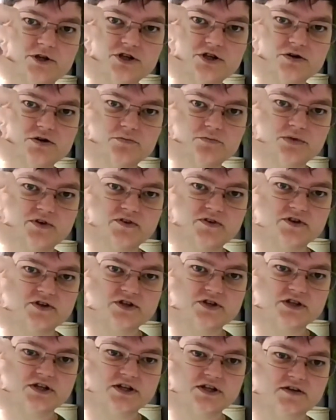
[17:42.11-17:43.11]
But you can
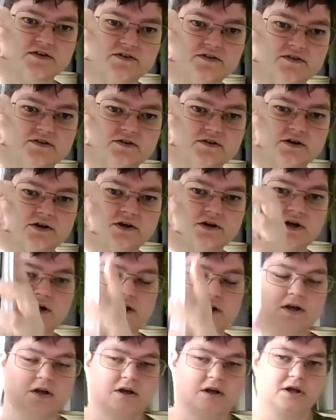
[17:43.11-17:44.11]
position this
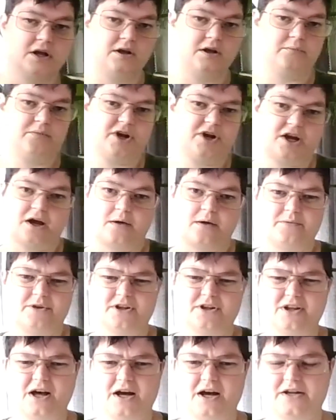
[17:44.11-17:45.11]
and pick up
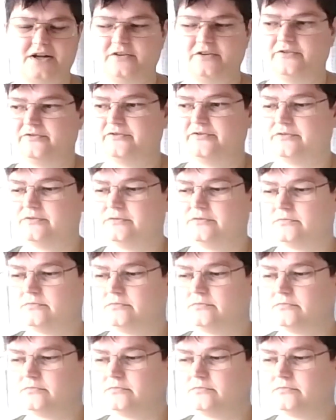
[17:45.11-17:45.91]
a lot of